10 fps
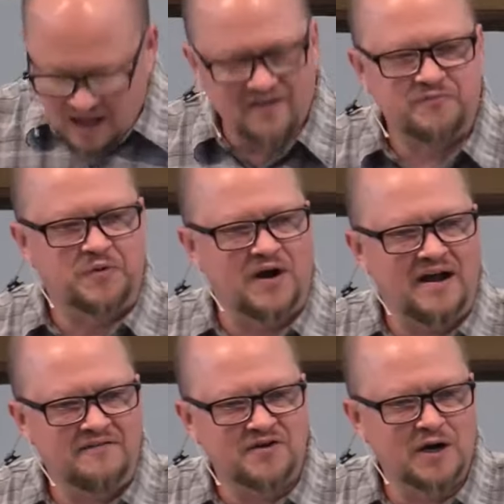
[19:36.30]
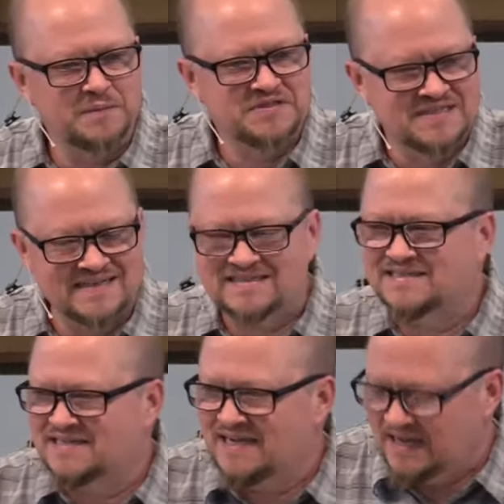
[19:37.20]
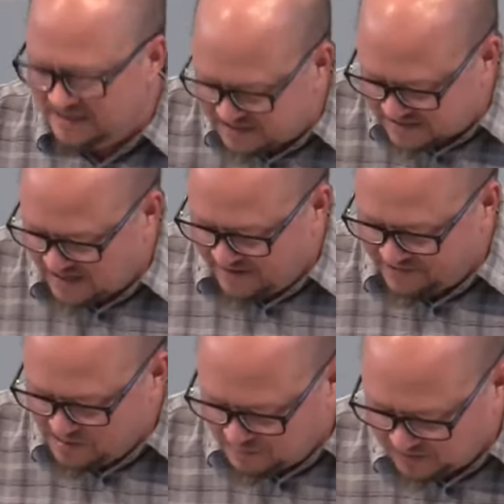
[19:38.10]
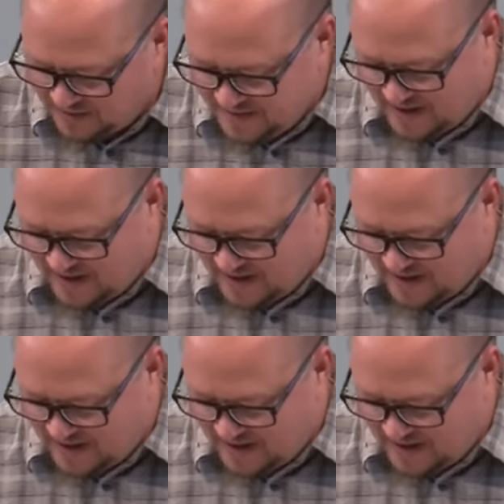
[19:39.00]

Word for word: of Proverbs 16 7 play